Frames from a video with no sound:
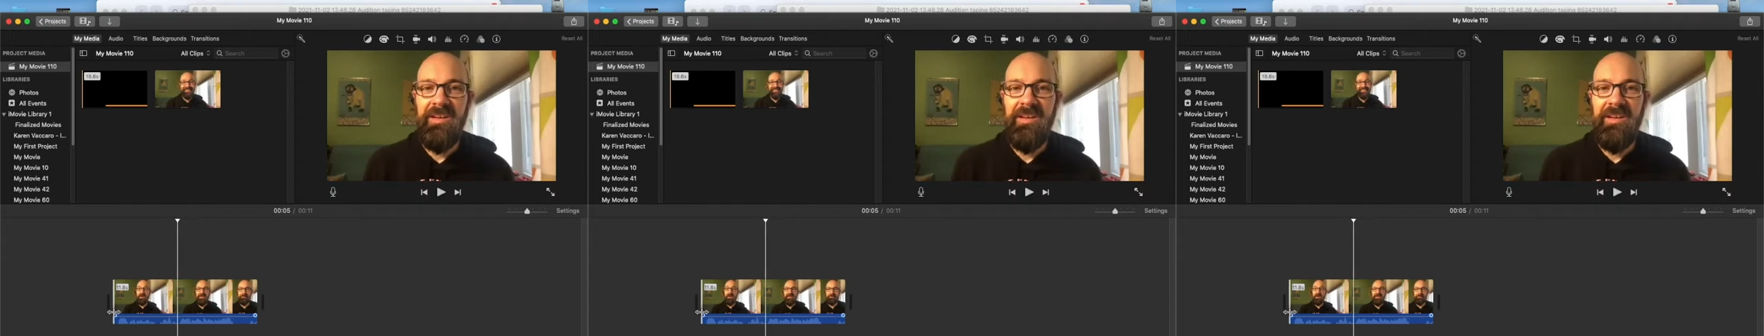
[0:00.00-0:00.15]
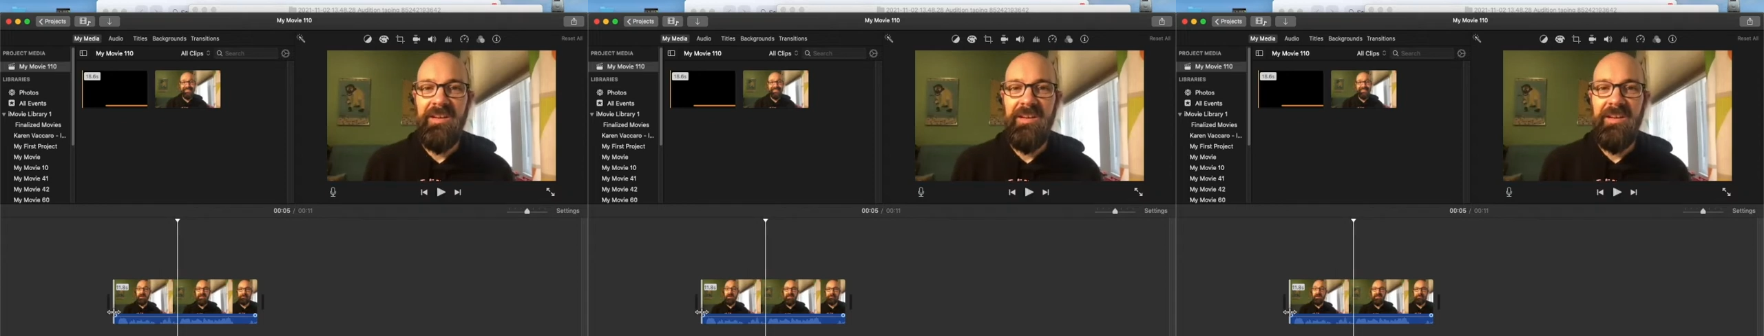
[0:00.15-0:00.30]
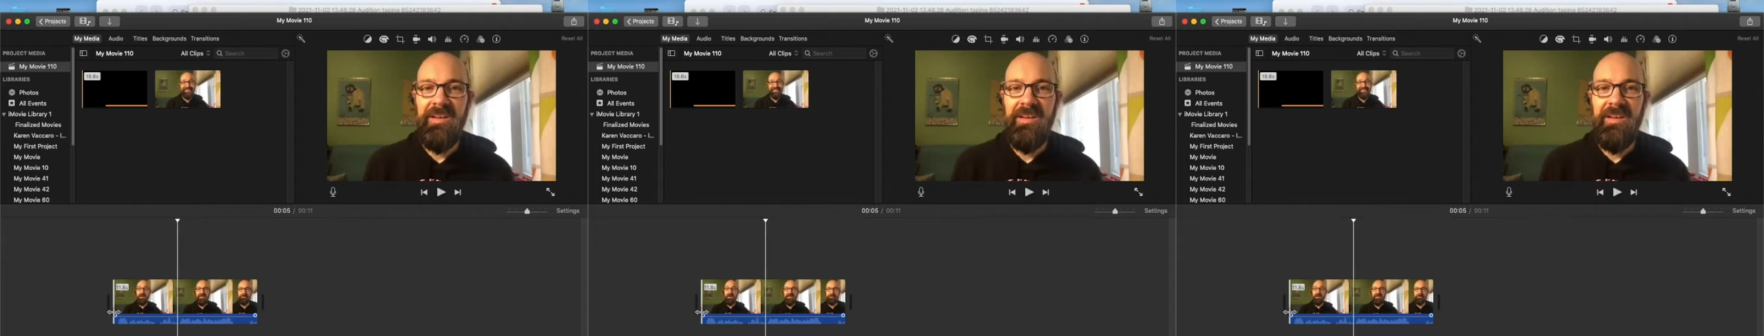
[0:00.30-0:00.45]

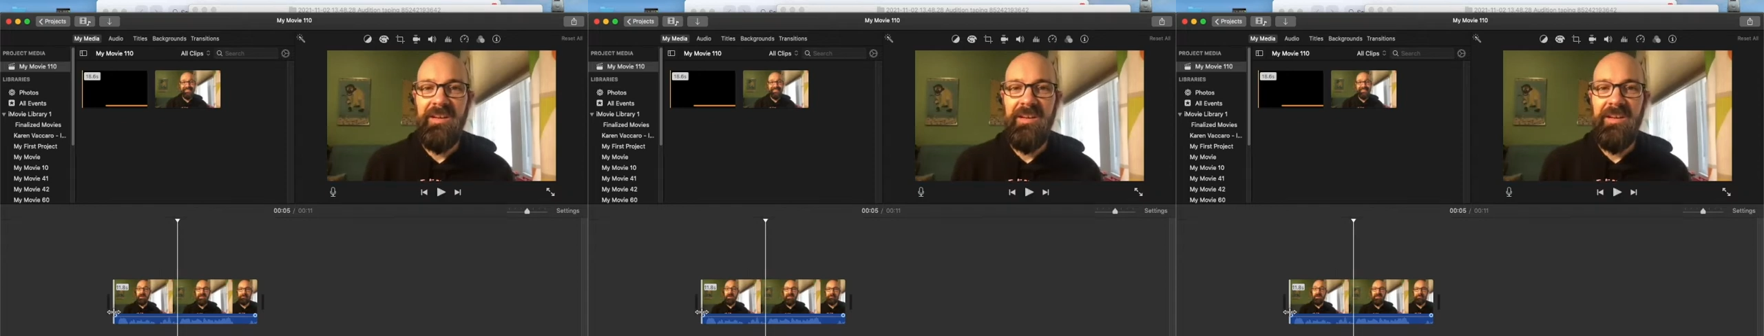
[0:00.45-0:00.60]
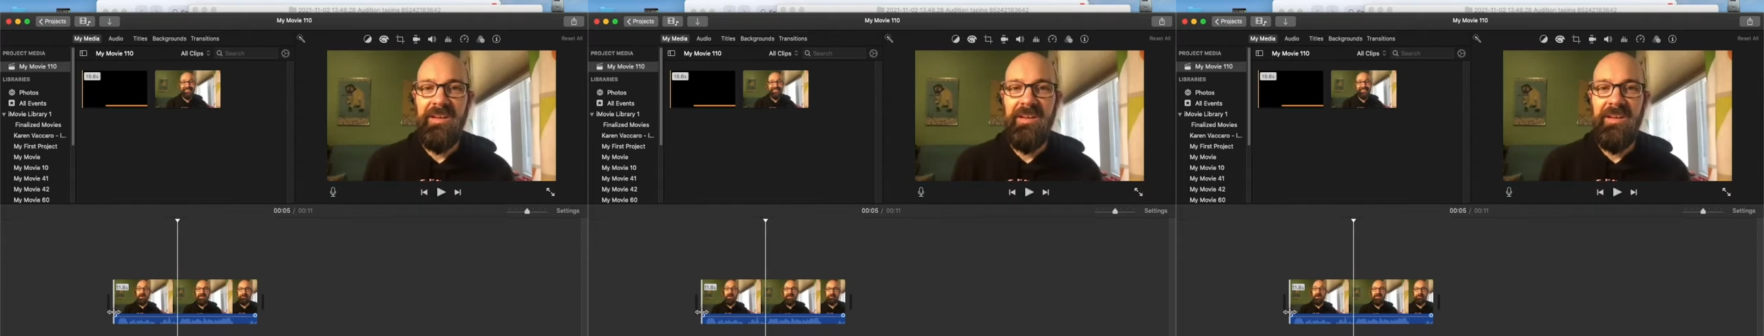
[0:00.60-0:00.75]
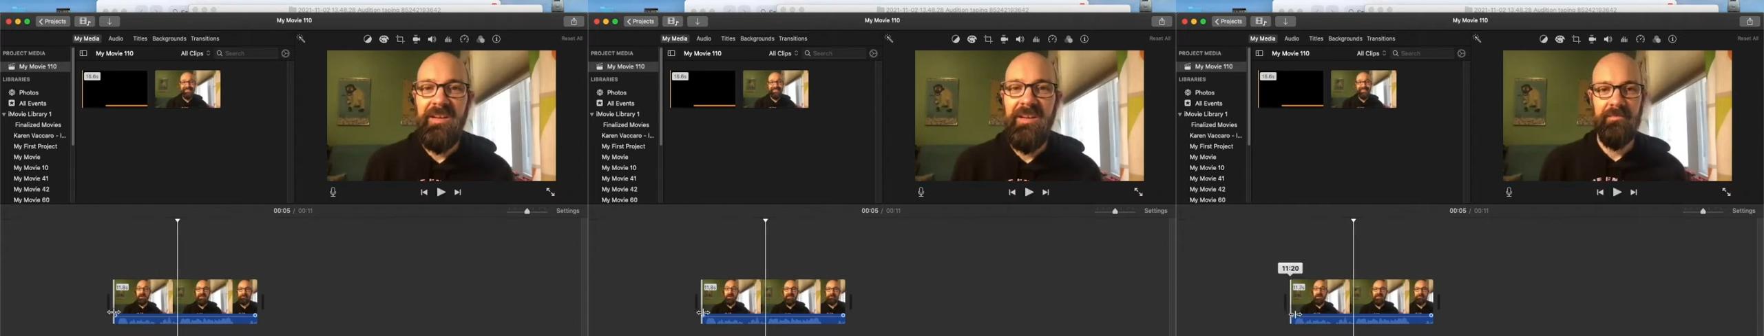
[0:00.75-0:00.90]
So
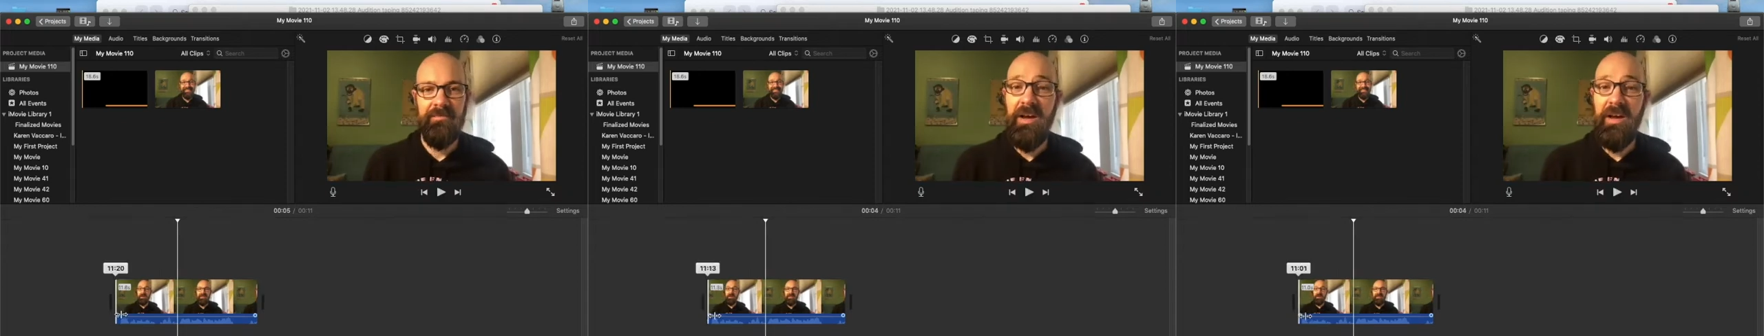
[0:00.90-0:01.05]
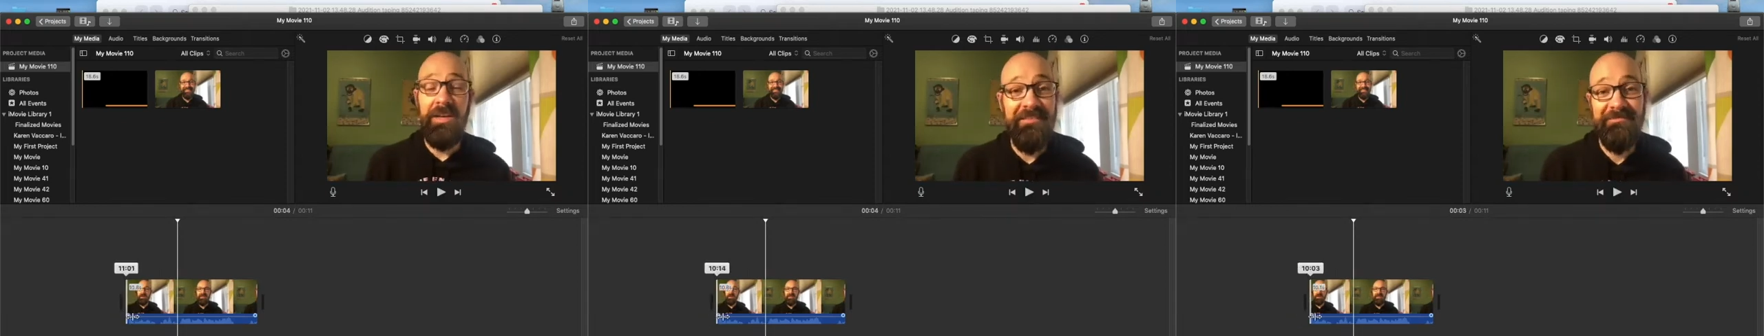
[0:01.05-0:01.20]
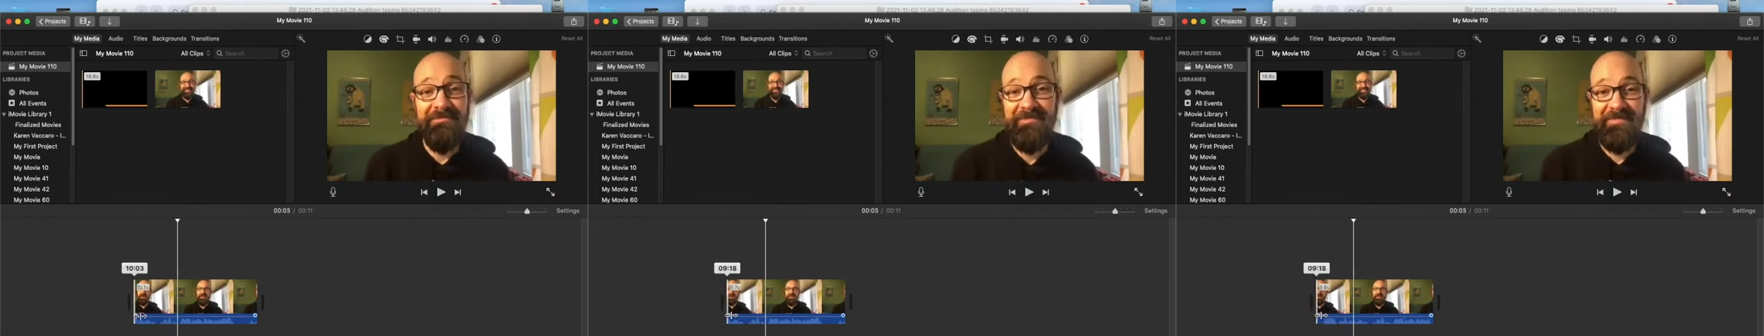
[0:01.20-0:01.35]
his
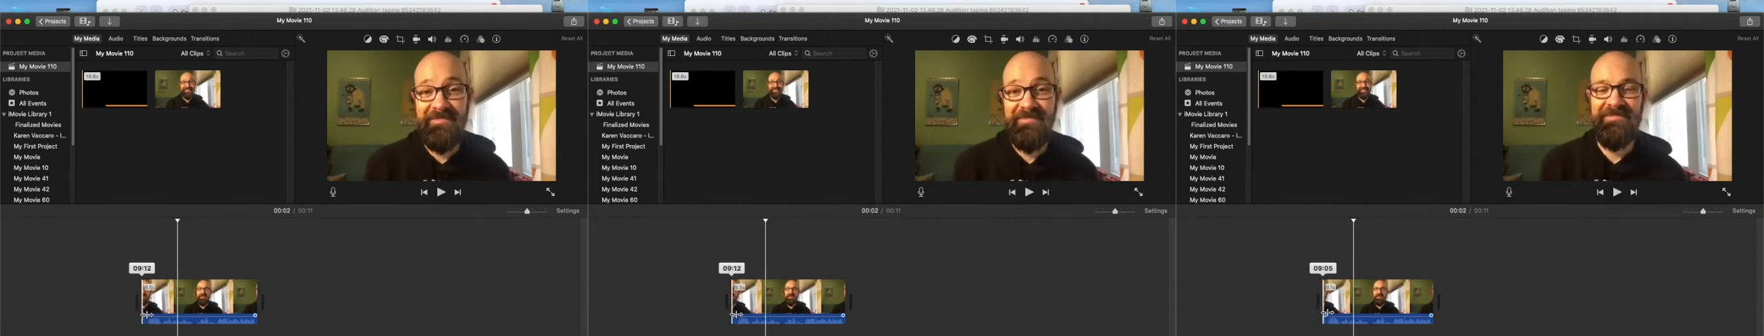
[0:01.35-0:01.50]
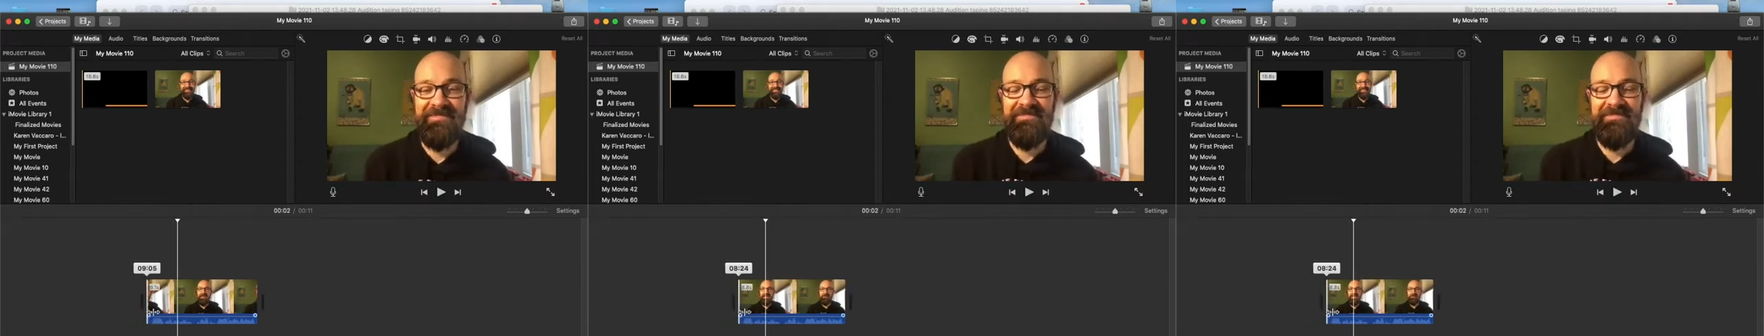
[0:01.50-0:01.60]
slate starts